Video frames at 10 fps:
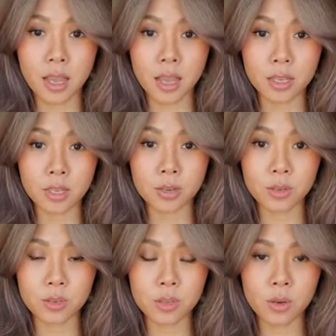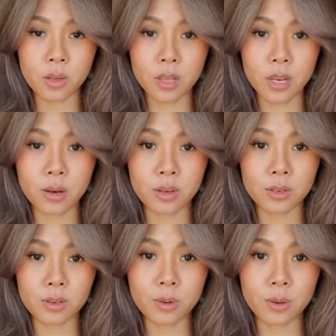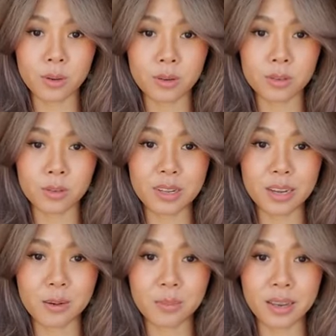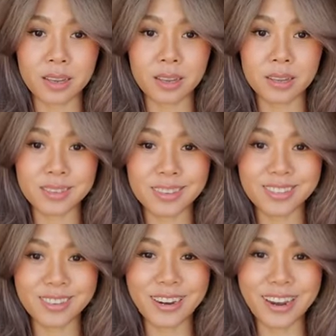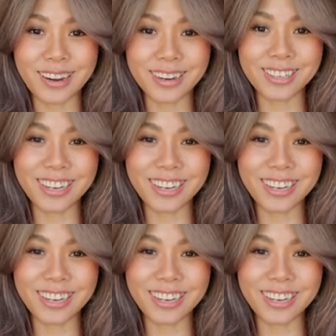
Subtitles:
I use your layering tutorial to layer my sister hair.